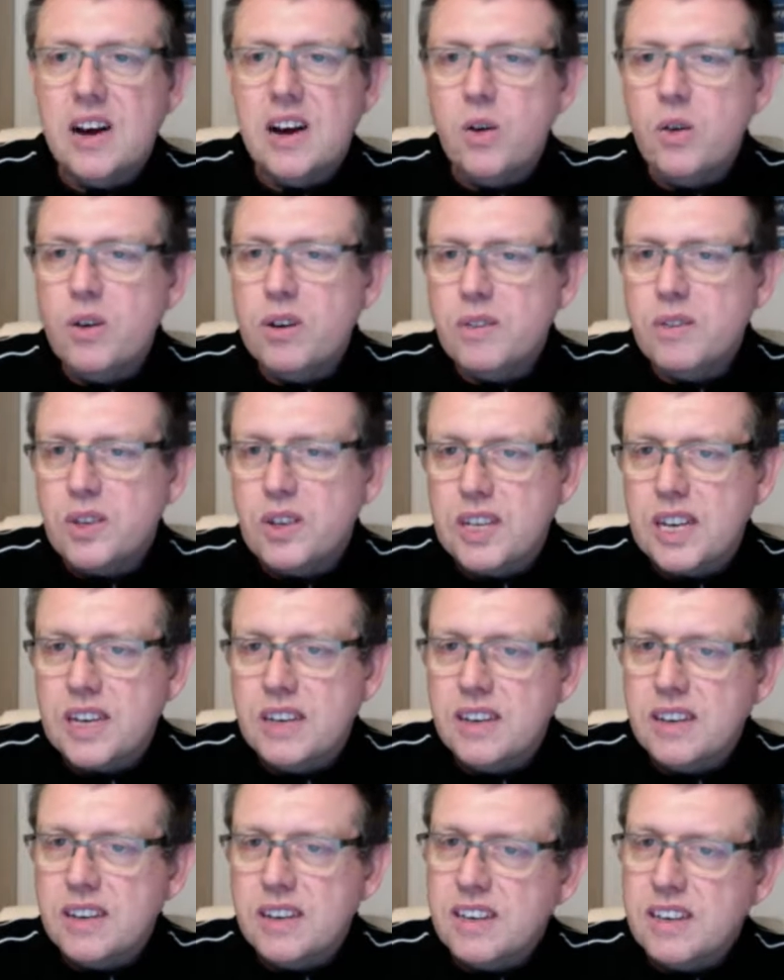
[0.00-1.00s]
all of a
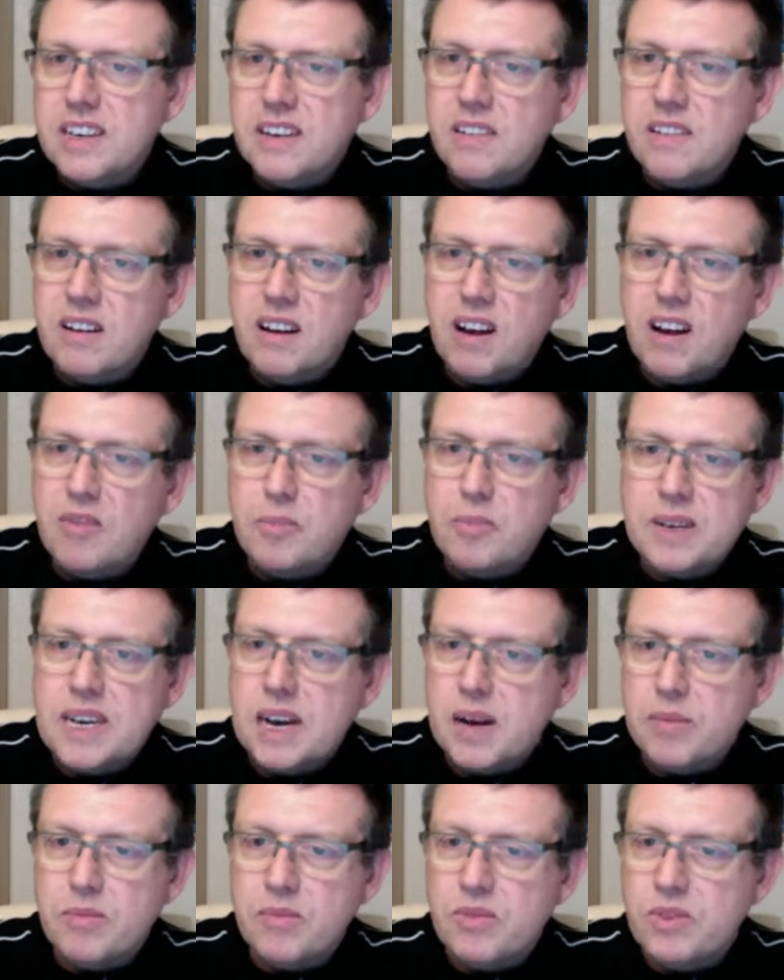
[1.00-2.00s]
sudden, you know, life
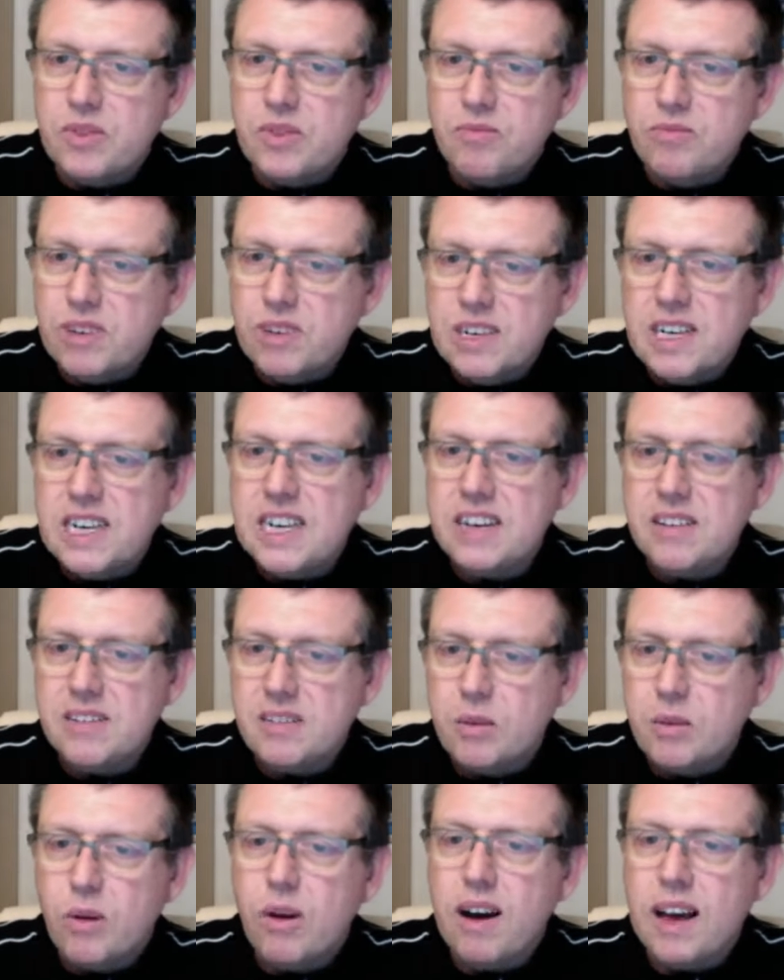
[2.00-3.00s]
becomes really
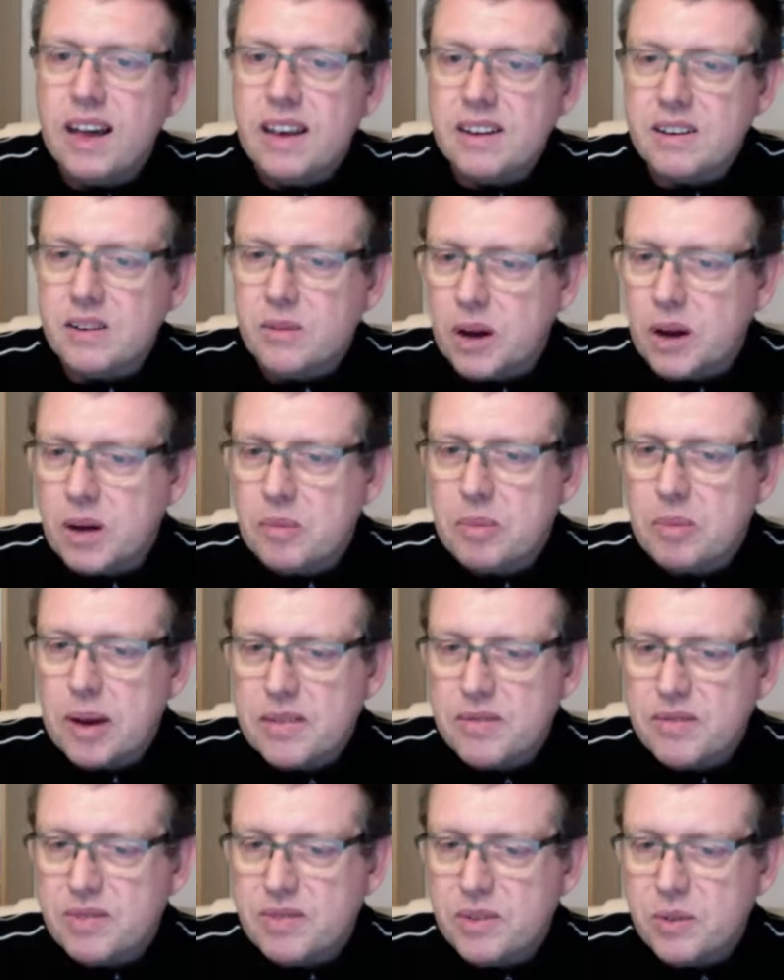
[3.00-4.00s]
quite
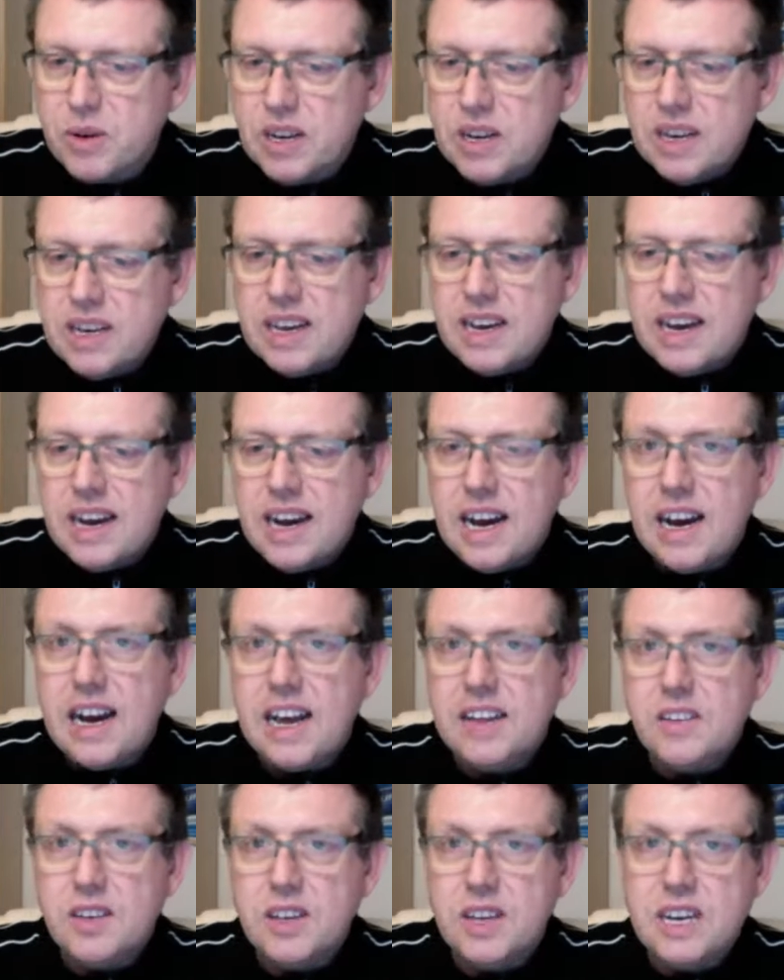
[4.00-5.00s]
painful,
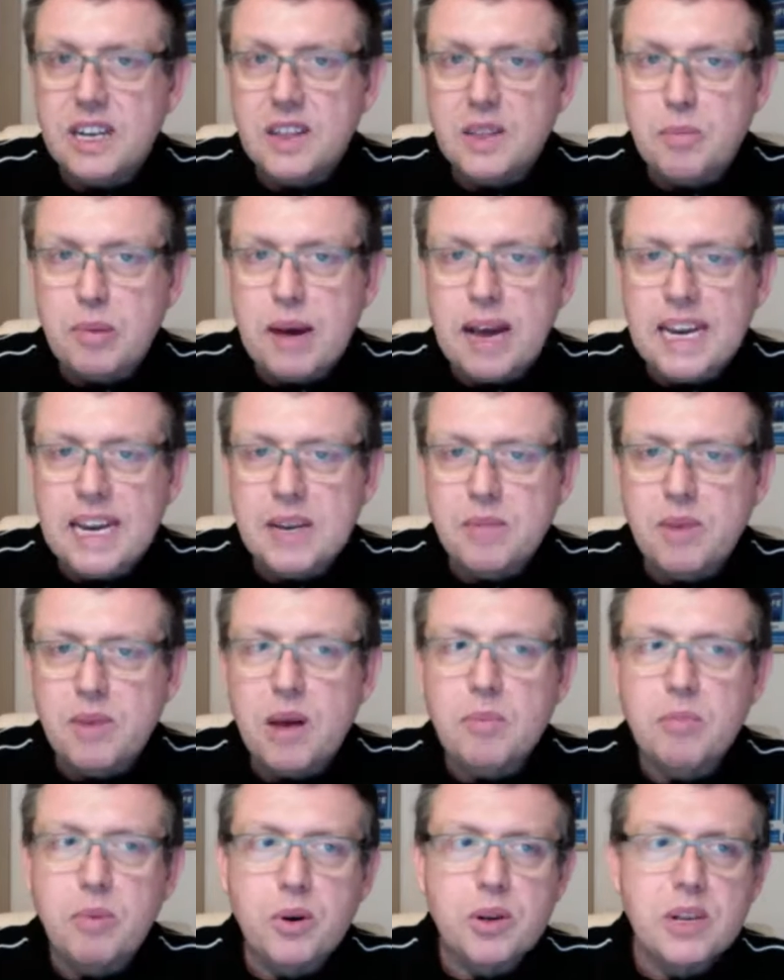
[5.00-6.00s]
and certainly the pain in
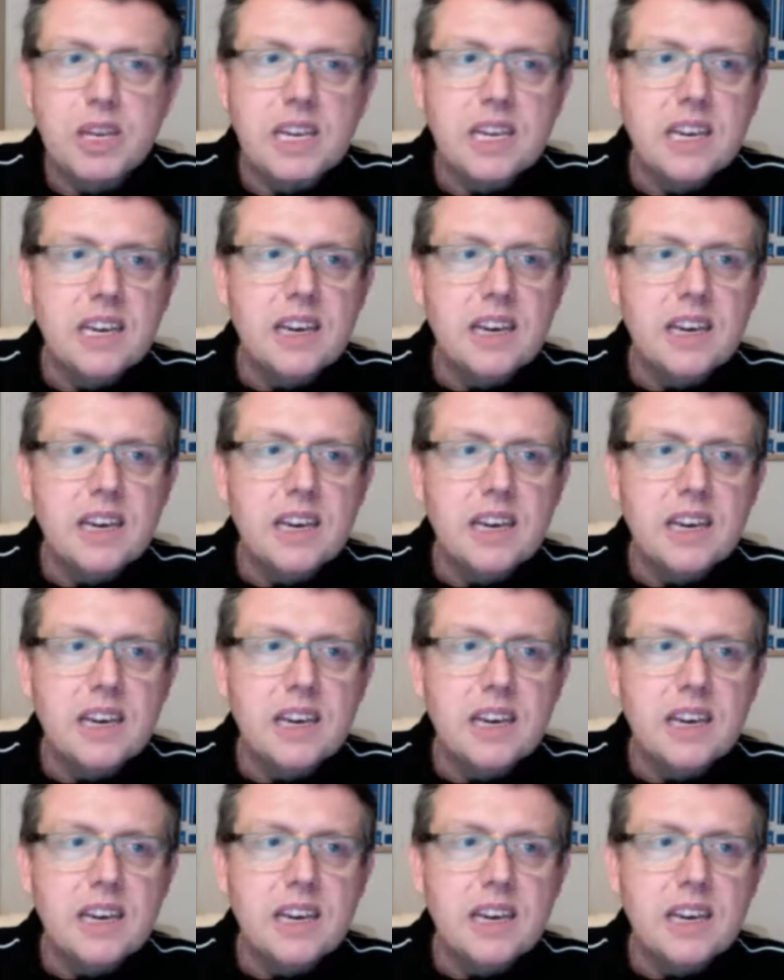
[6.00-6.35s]
my body